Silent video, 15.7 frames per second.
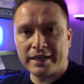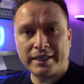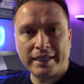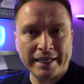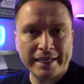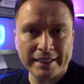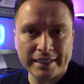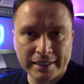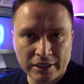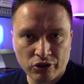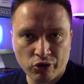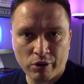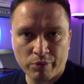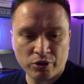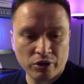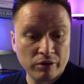the link in the
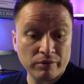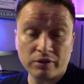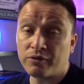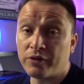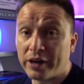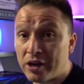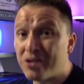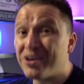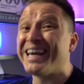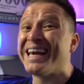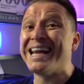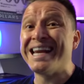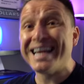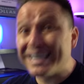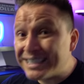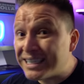description of this video. It
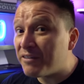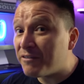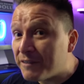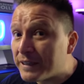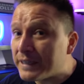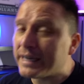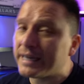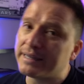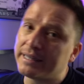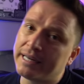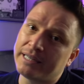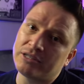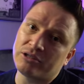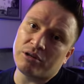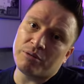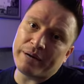is an affiliate link,
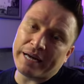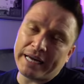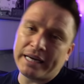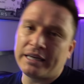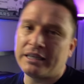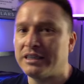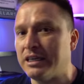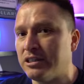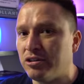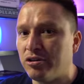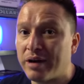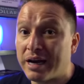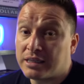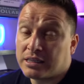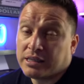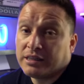so if by any chance you
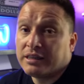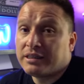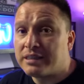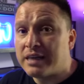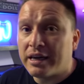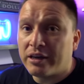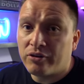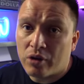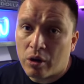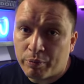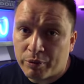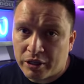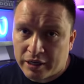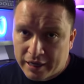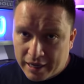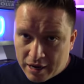actually decide to
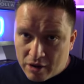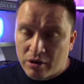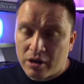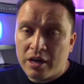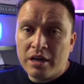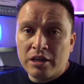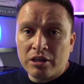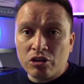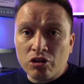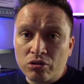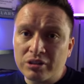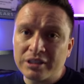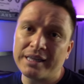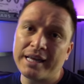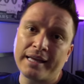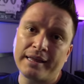open an account
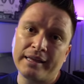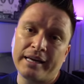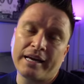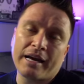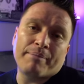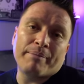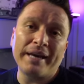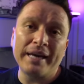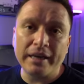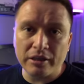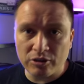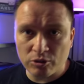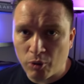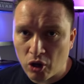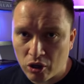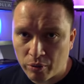using that link, I may get a
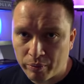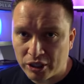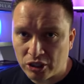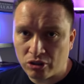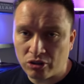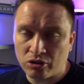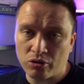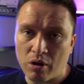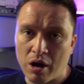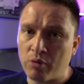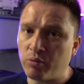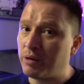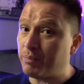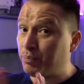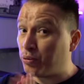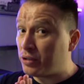small commission, so I
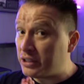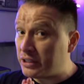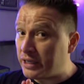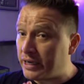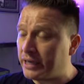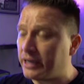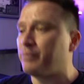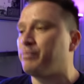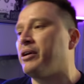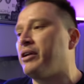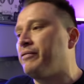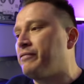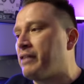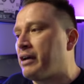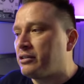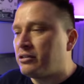would appreciate it. But
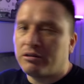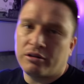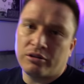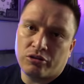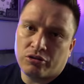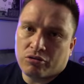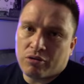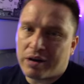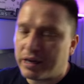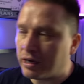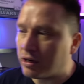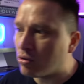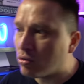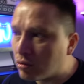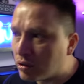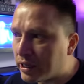if not, you can just go ahead and
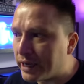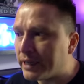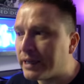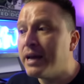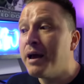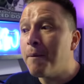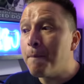Google it.